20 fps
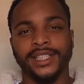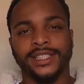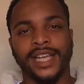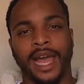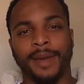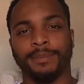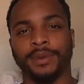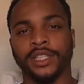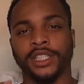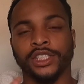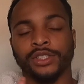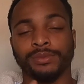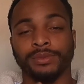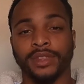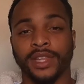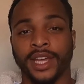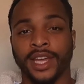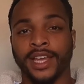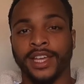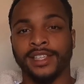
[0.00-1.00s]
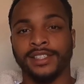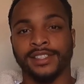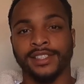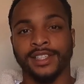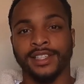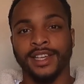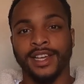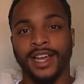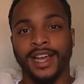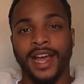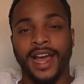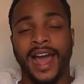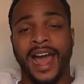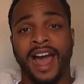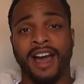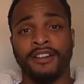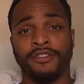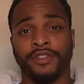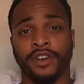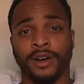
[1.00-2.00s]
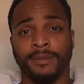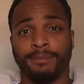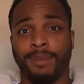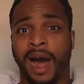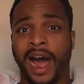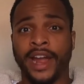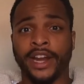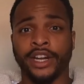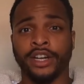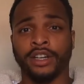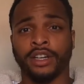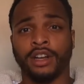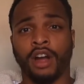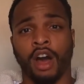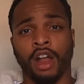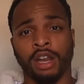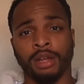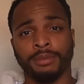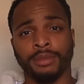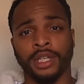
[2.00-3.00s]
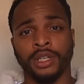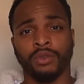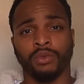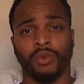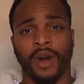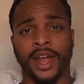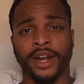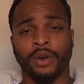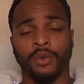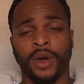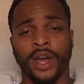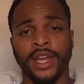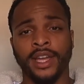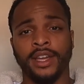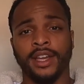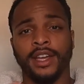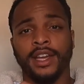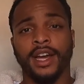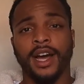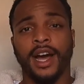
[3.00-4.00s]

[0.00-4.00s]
type in some things, and have a buyer calling me right away?